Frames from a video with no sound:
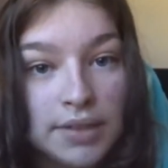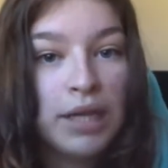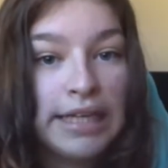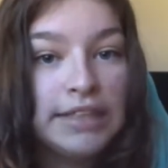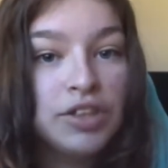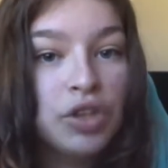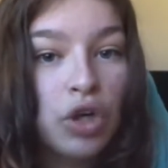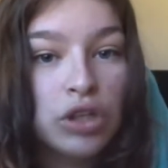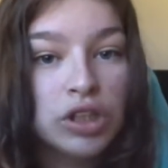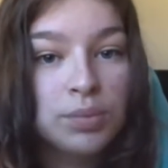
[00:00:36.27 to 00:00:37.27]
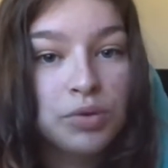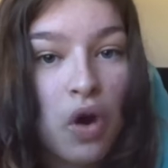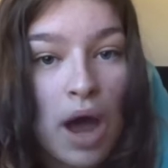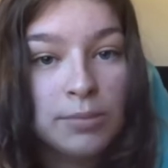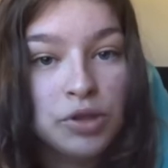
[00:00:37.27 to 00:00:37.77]
Please go and
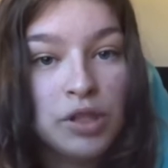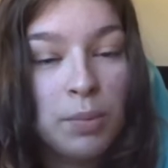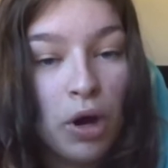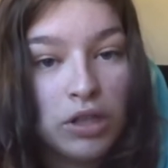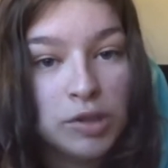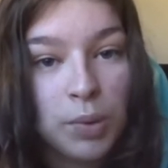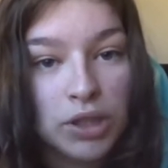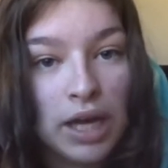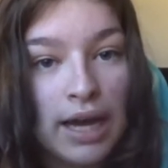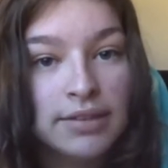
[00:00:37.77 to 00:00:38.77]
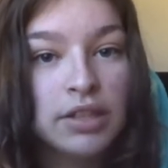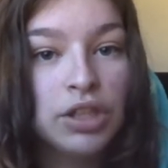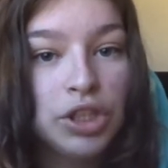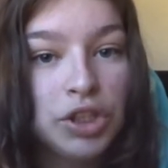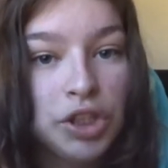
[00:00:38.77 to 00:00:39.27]
subscribe to the Pointless Podcast
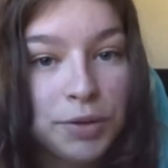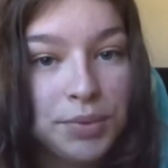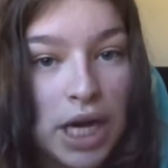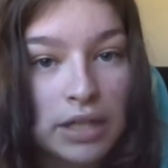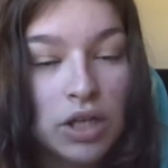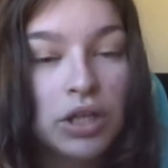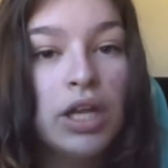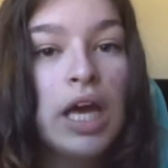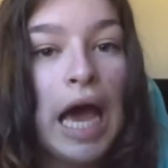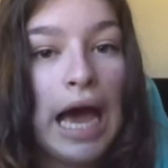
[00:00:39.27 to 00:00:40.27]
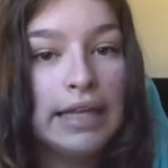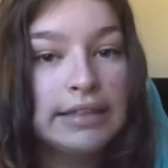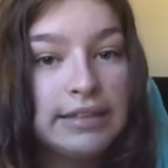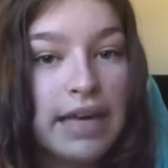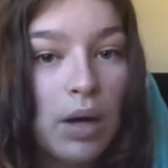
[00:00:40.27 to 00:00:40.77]
YouTube channel and the
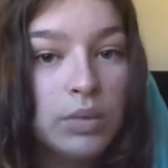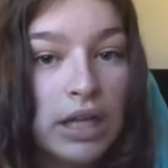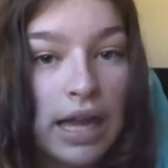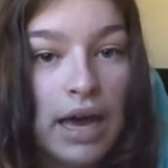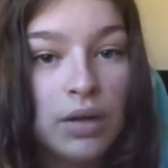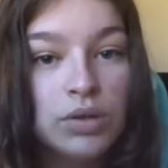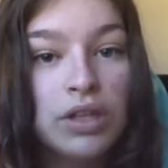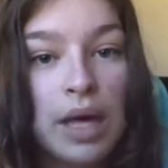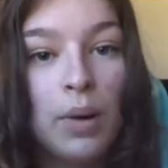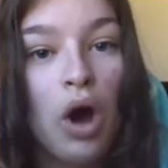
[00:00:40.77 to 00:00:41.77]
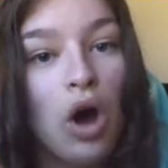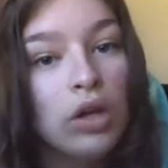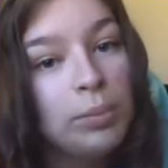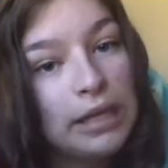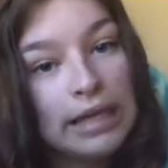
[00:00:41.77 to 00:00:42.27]
SoundCloud. They will
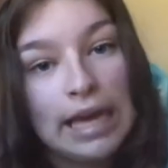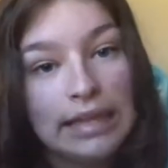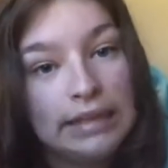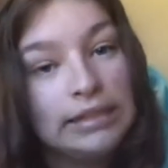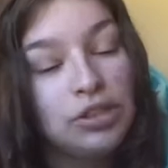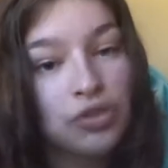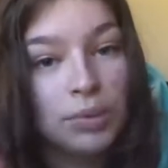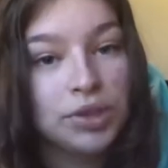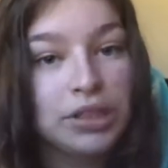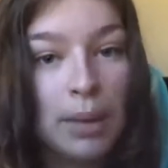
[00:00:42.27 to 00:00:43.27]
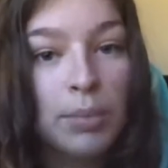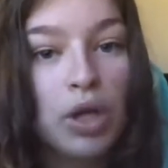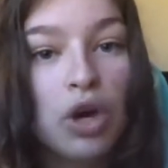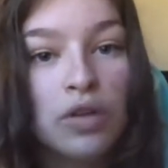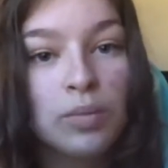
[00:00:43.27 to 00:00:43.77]
all be in the description down
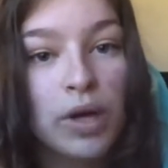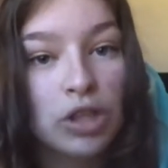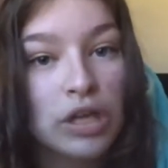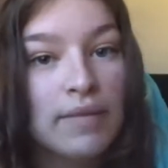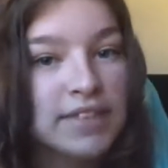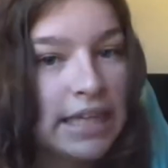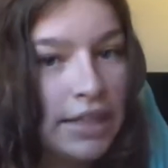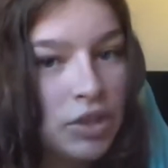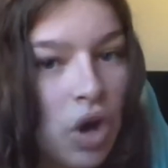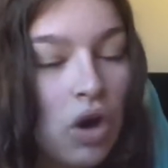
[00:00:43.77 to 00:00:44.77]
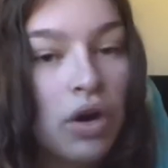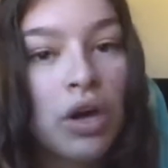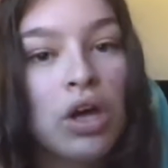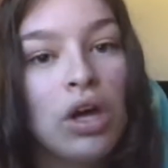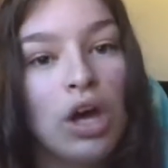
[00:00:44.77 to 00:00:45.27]
below. We also have a TikTok
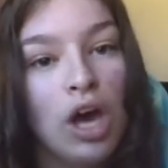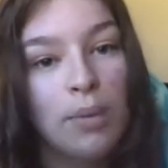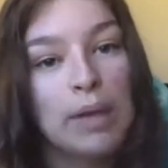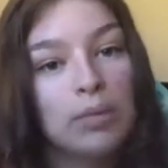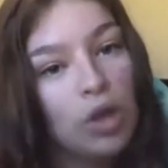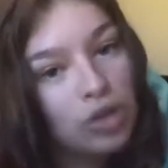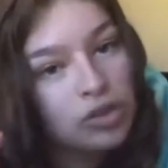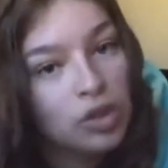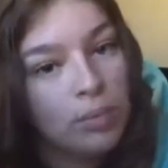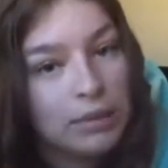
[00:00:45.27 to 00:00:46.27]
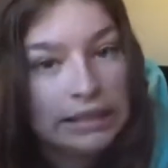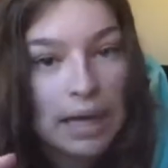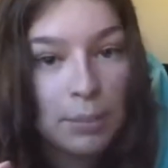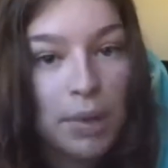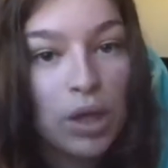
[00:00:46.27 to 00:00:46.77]
um, that will also be
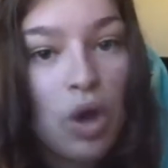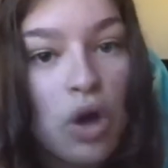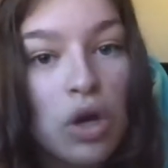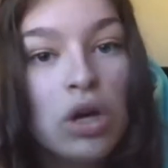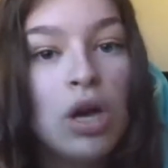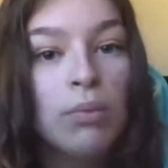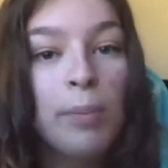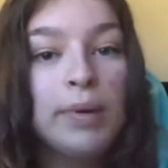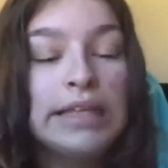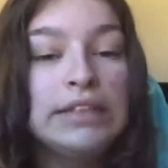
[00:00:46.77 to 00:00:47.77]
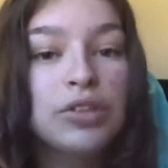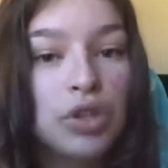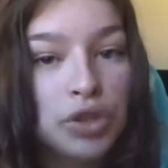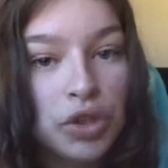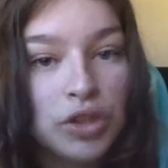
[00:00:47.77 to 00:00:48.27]
down below. But please
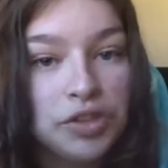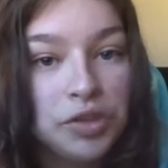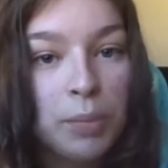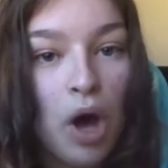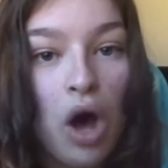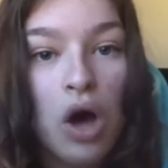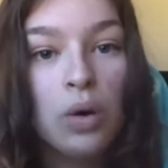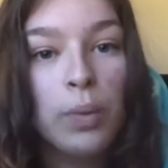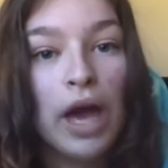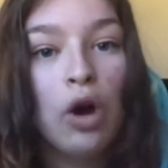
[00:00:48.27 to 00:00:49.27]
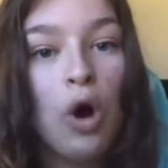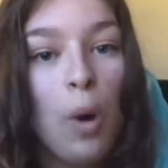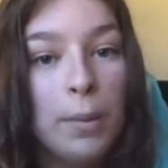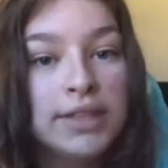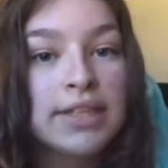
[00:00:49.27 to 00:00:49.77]
go show your support. We are
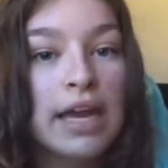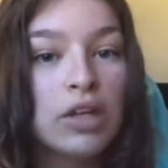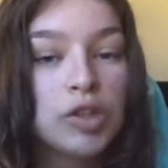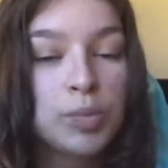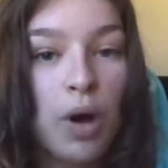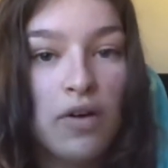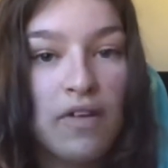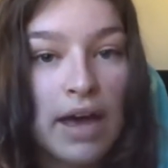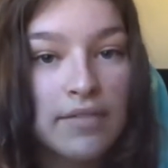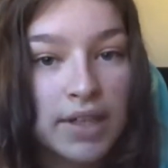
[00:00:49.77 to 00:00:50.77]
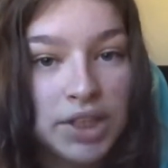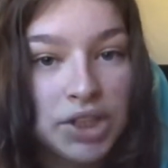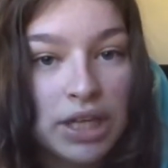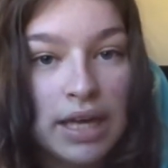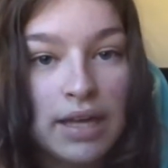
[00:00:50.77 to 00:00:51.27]
hoping to get it on Spotify
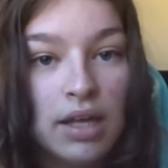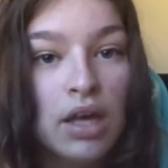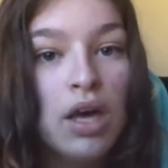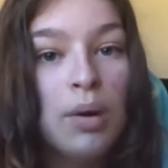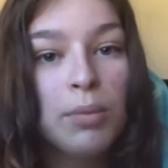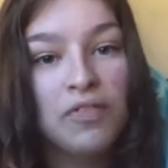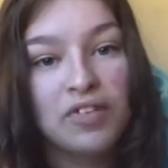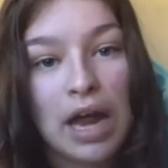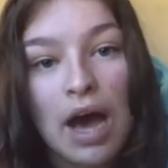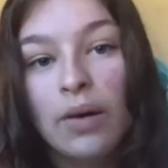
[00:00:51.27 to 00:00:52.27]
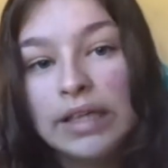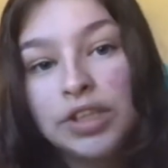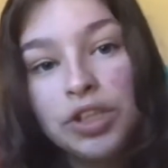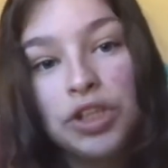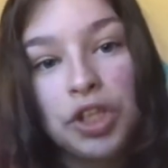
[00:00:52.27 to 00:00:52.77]
eventually, but for now it's
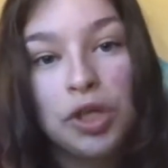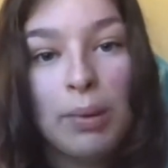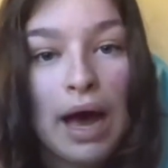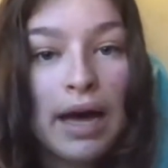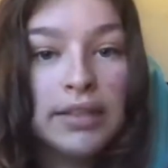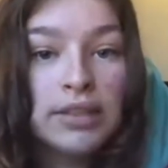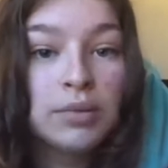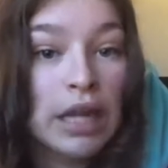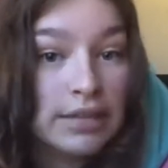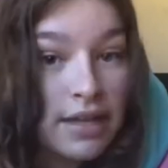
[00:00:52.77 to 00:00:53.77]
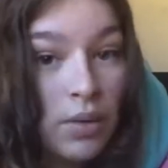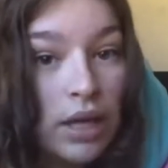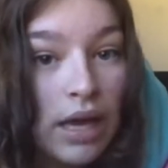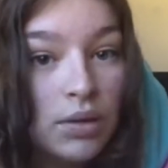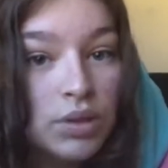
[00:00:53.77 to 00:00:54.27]
YouTube and
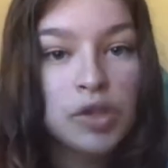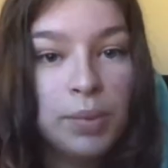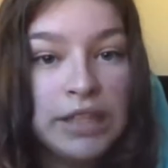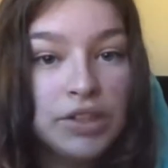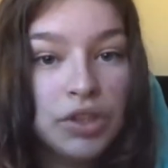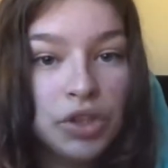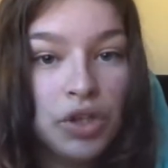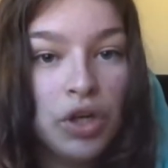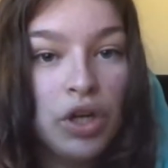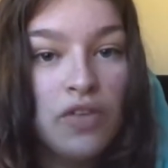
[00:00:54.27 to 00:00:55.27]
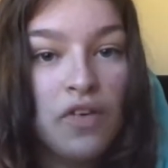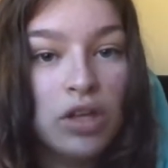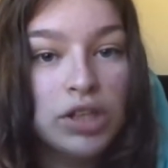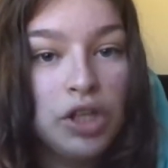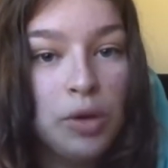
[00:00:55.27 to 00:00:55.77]
SoundCloud. So please go show your love
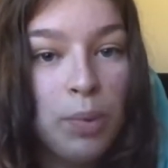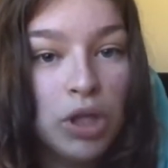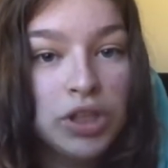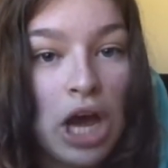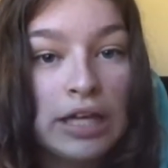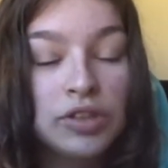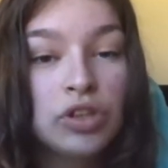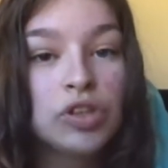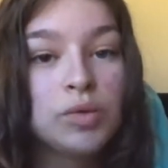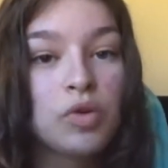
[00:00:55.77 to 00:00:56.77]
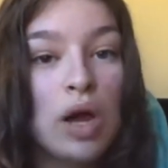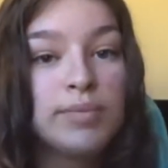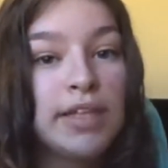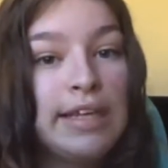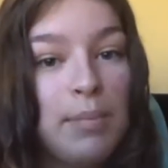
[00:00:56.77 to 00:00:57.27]
on the new podcast. Go subscribe
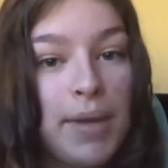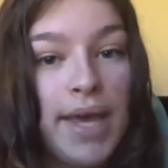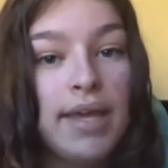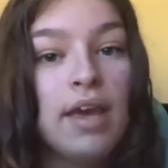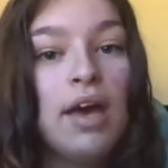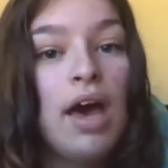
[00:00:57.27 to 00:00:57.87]
to Libby.